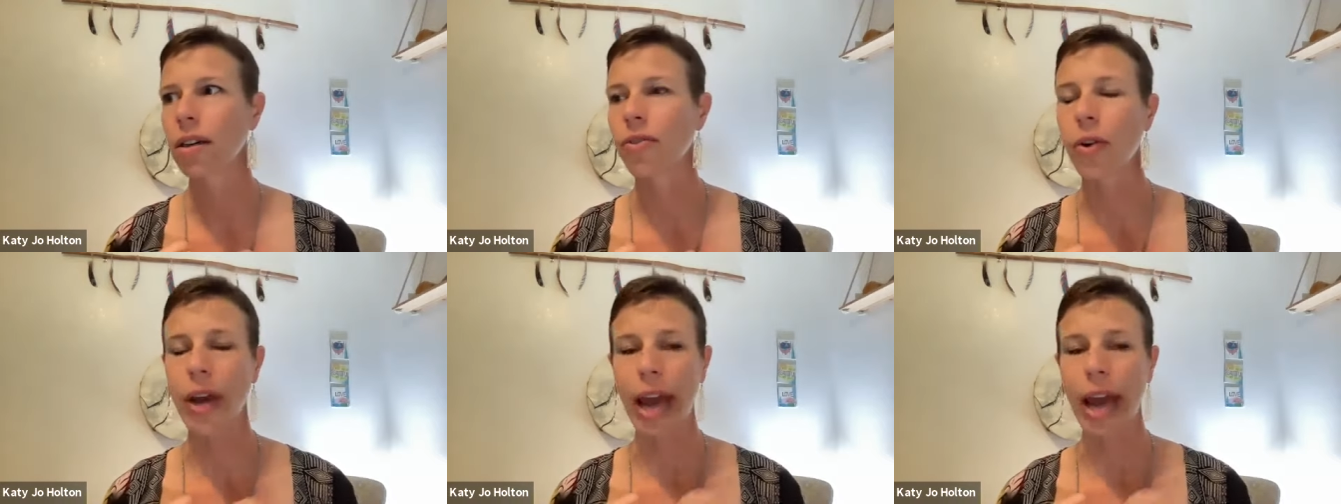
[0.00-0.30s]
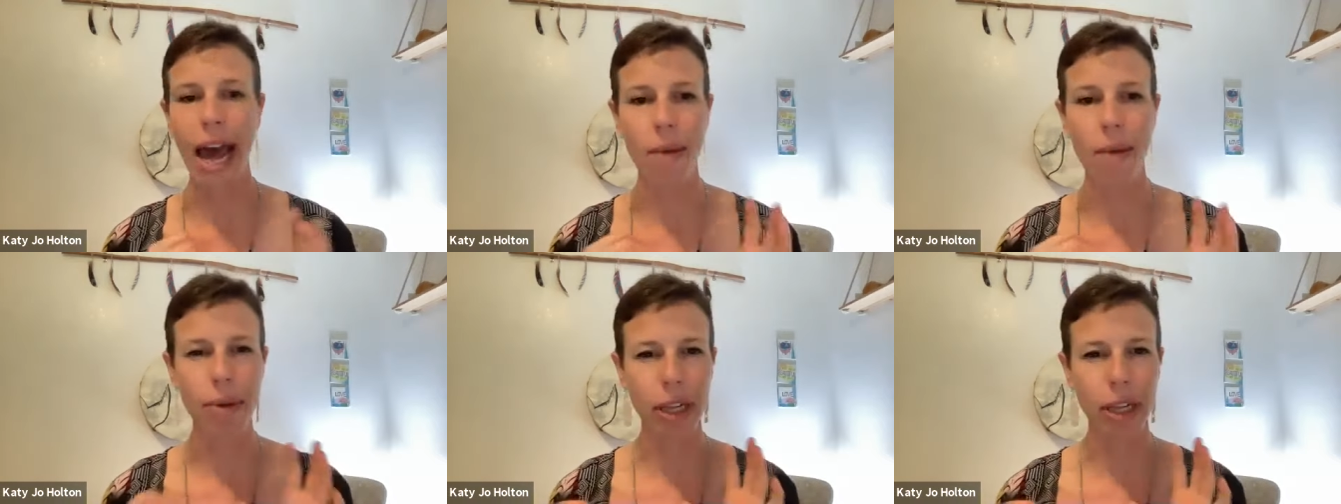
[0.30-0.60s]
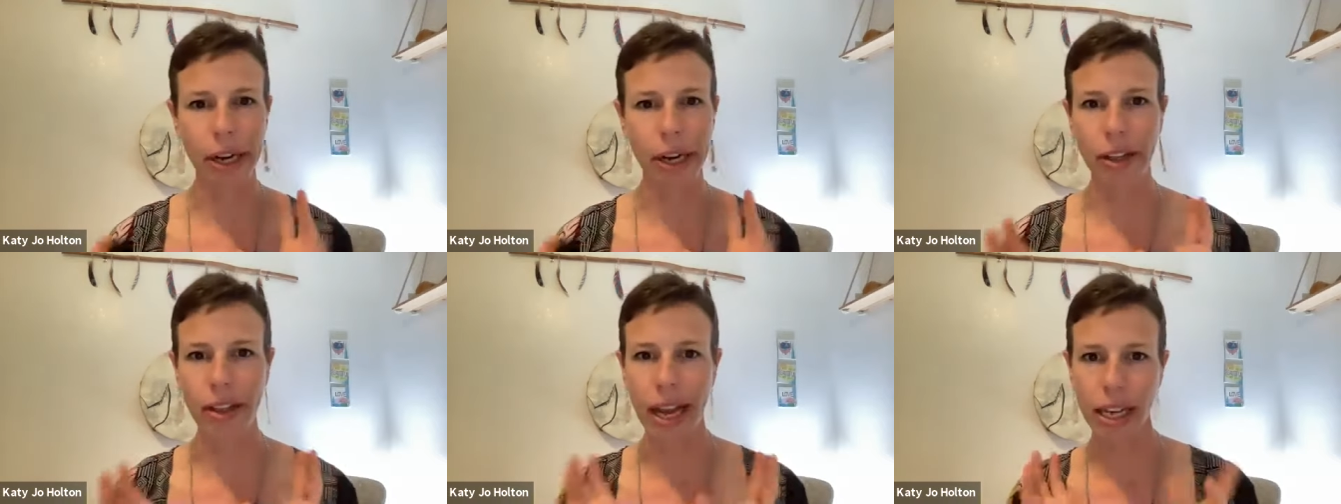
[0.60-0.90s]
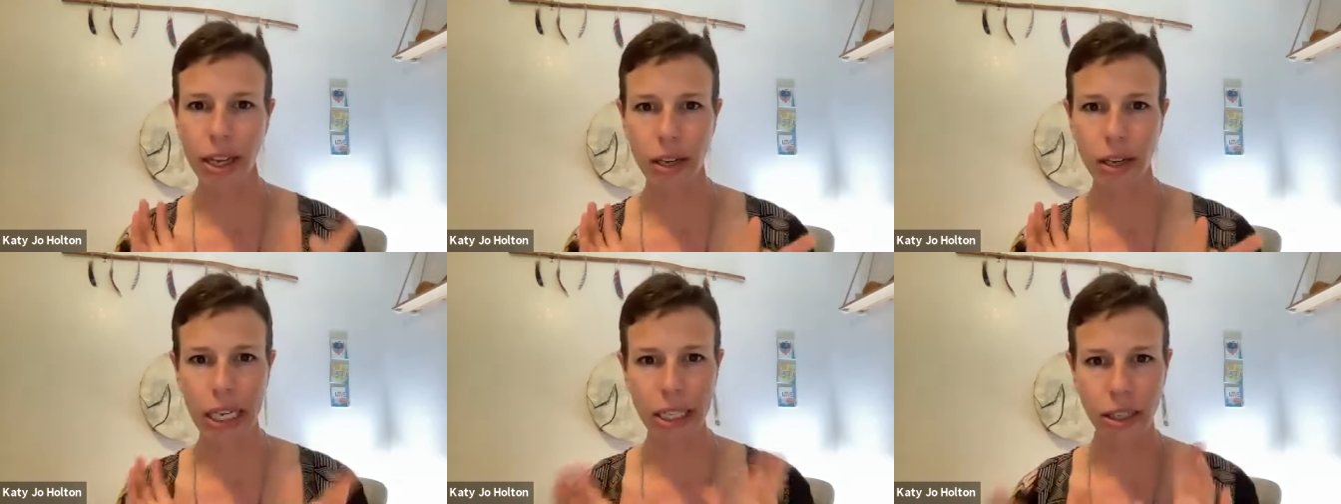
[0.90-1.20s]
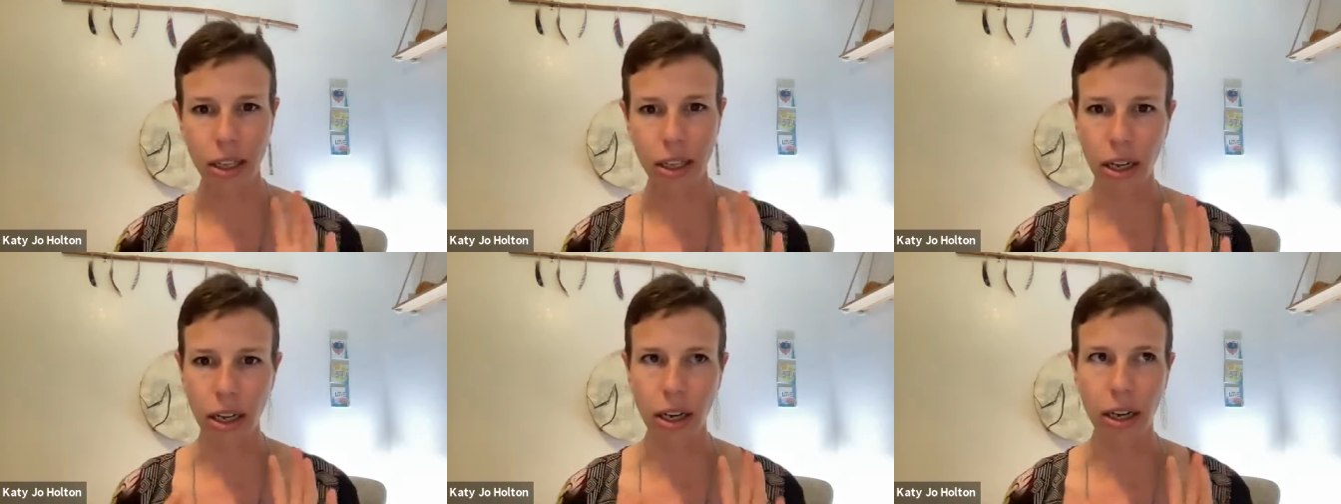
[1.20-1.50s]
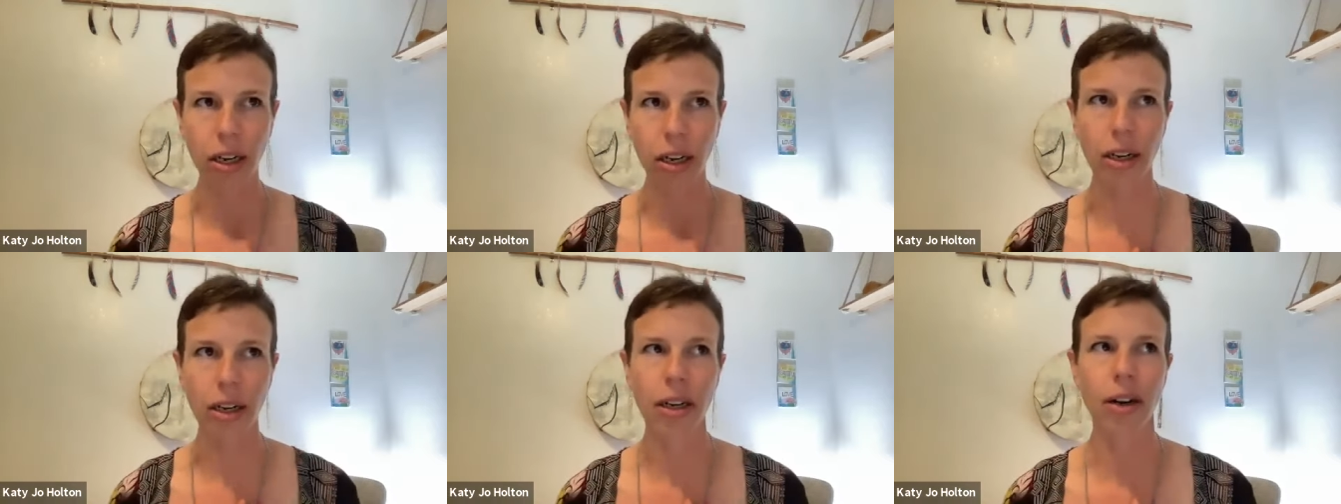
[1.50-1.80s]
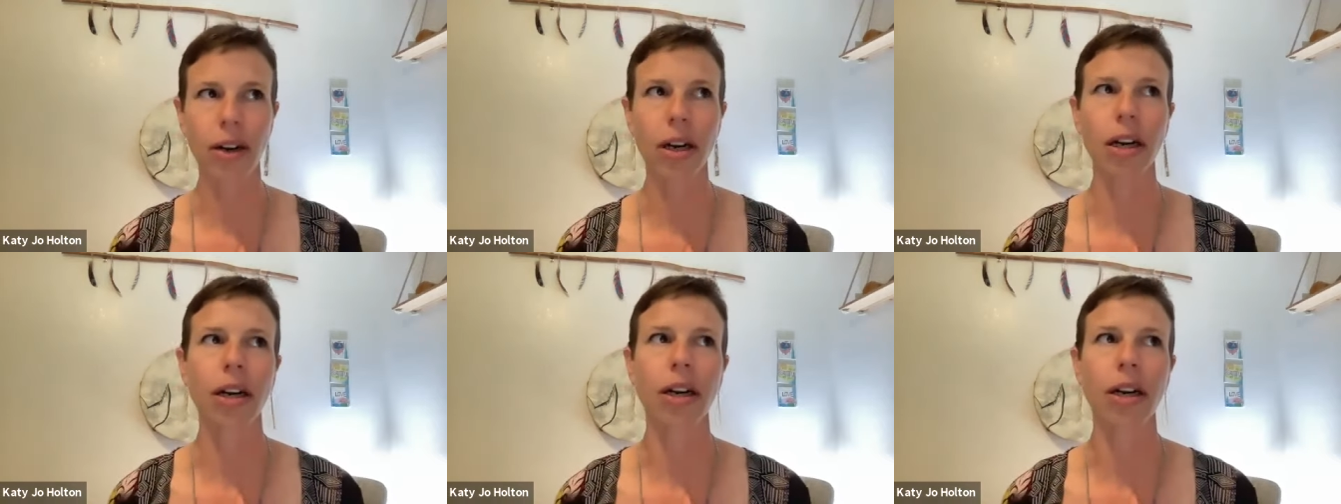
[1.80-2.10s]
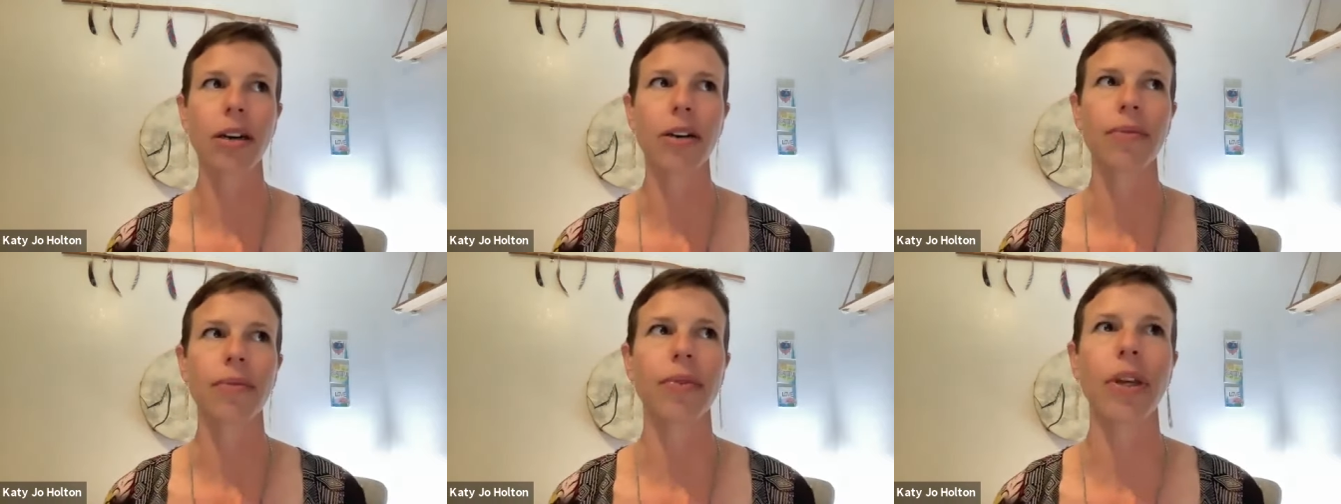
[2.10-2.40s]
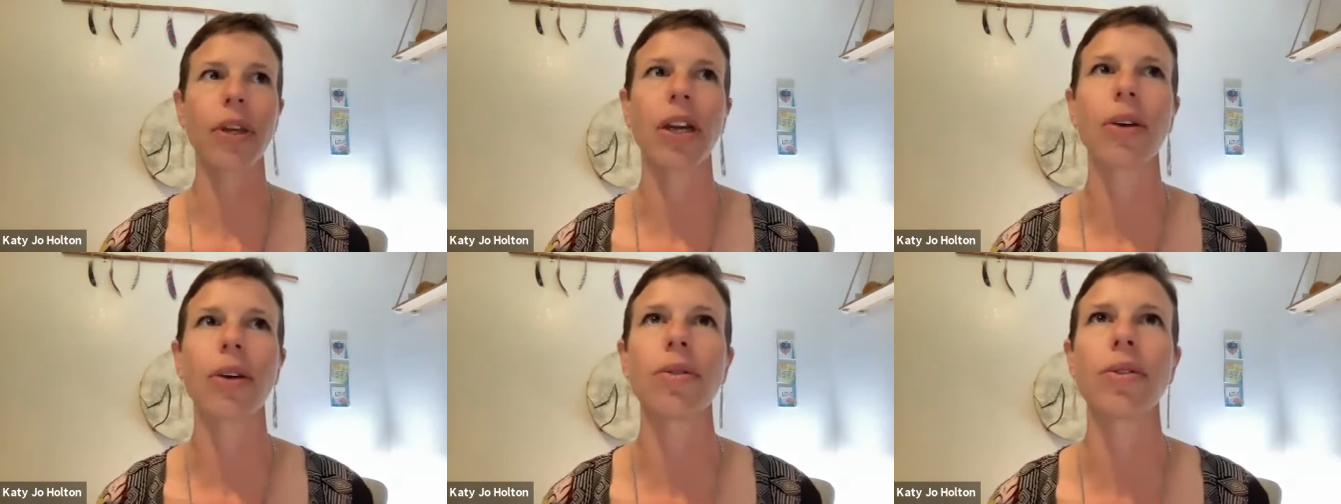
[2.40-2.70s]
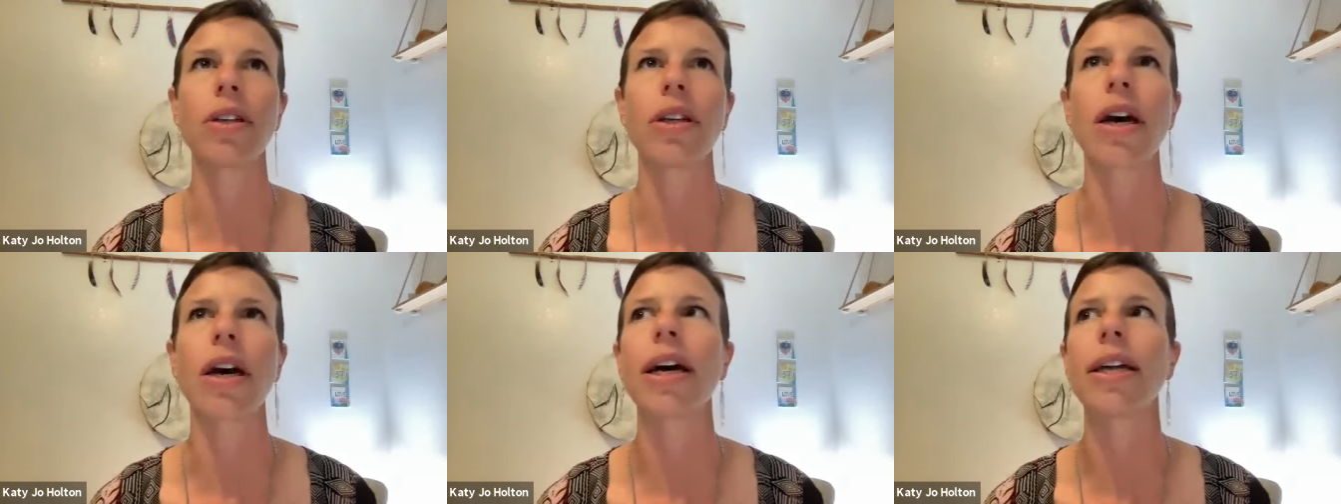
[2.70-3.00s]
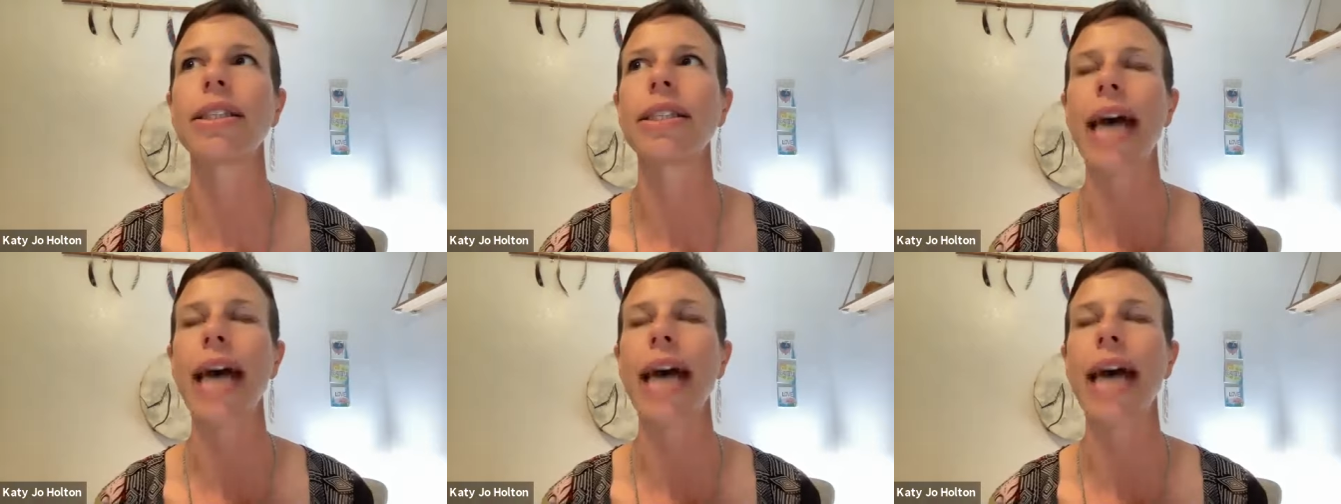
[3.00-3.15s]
vocabulary that you need to learn or you know the uh,